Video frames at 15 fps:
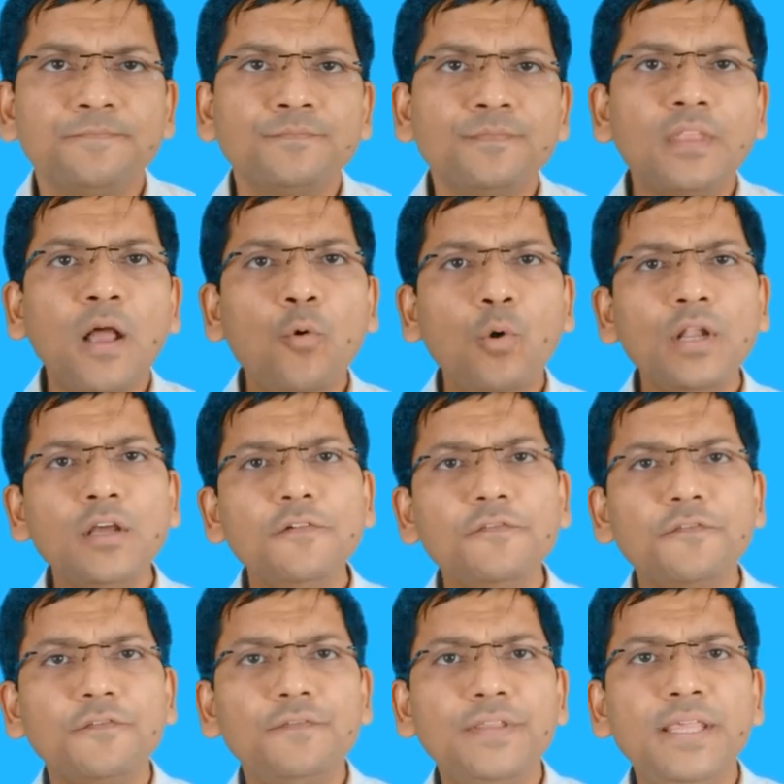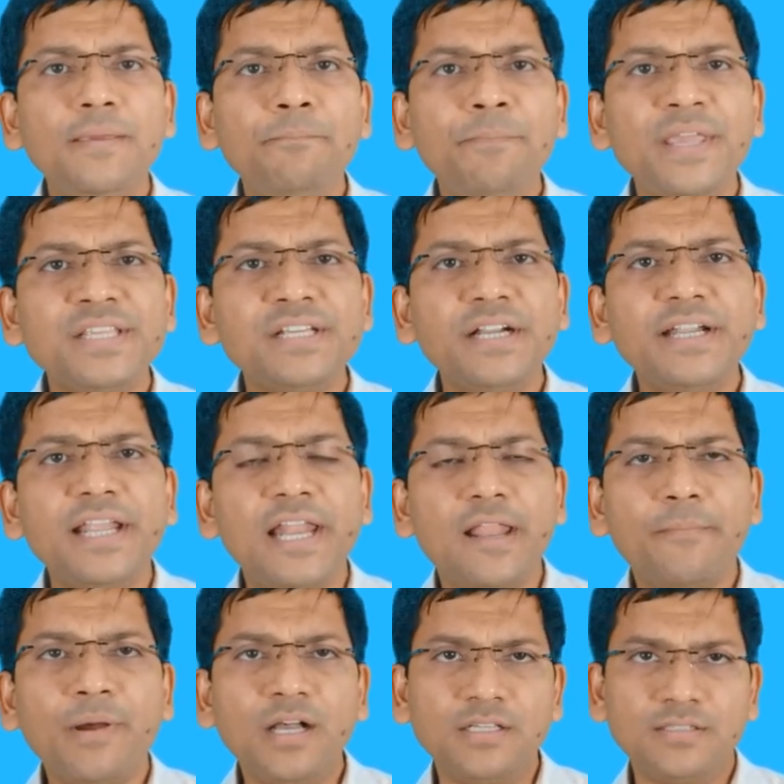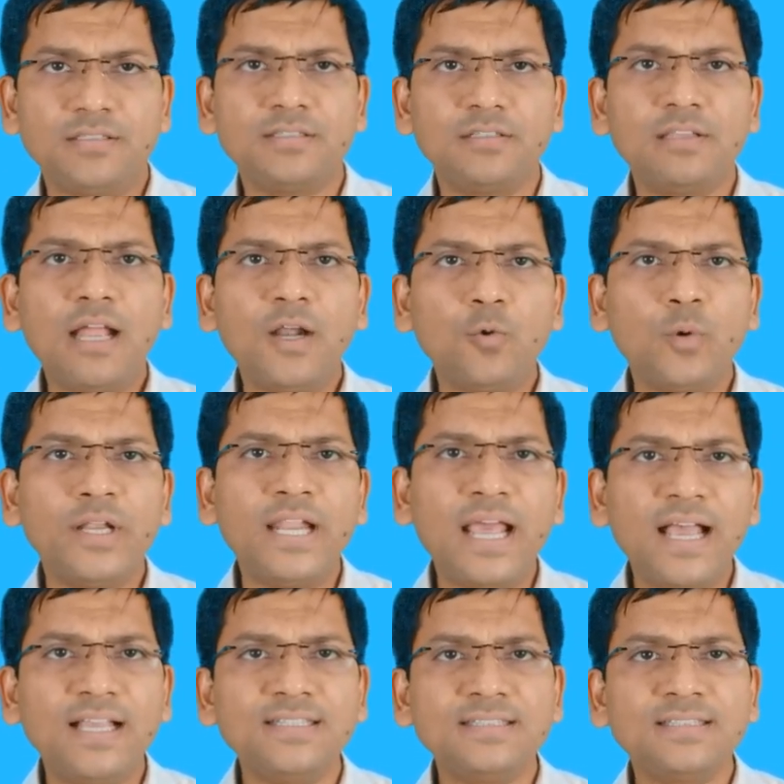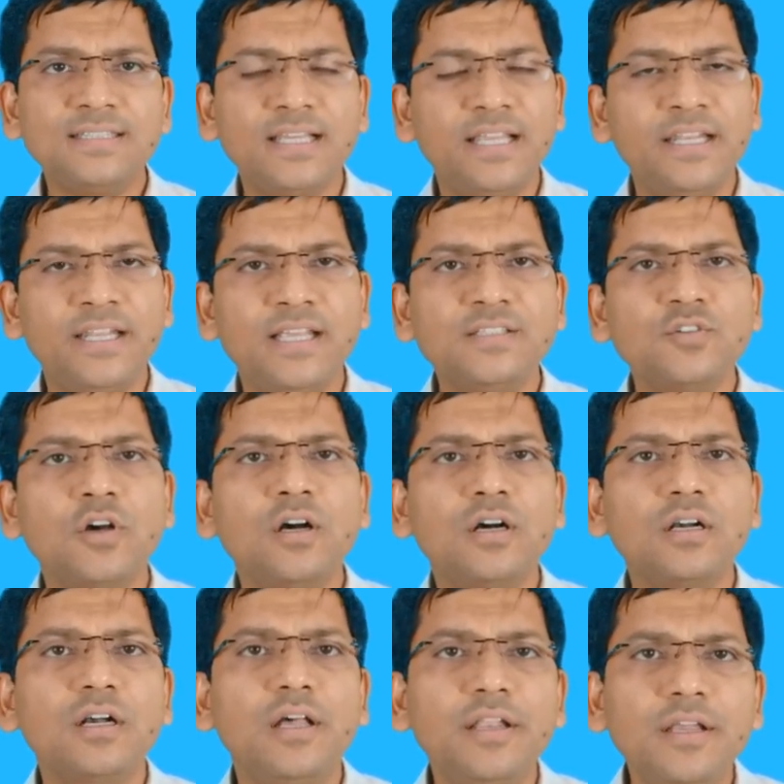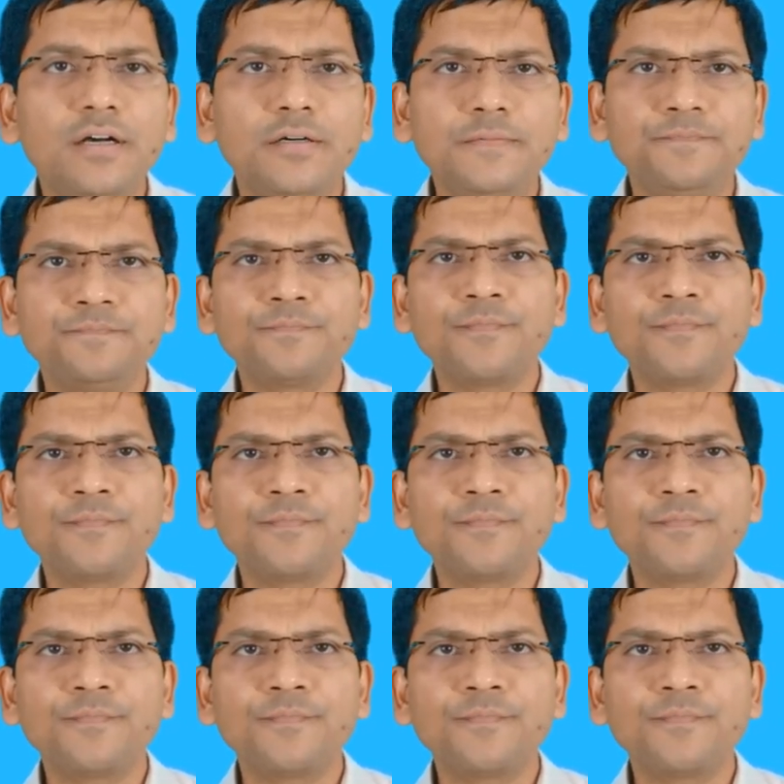Now, one of the major dilemmas that one has in his or her career